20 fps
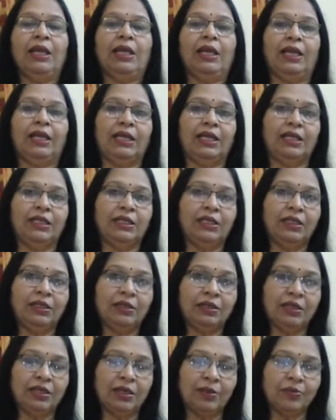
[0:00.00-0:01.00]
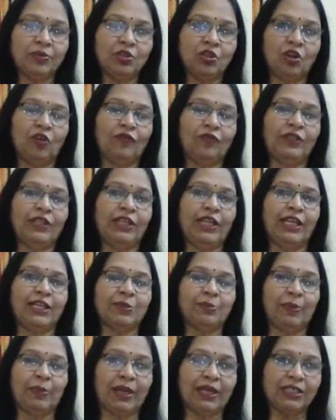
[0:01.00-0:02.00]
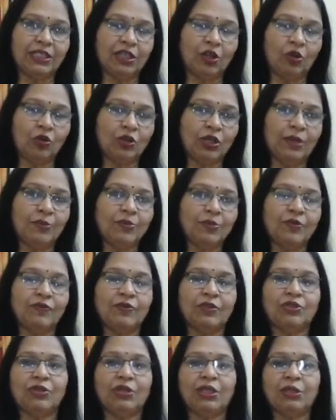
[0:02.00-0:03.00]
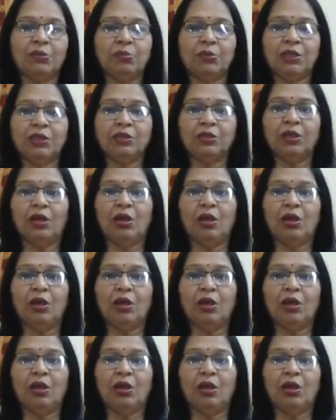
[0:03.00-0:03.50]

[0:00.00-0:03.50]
in terms of the expected outcomes of the treatment,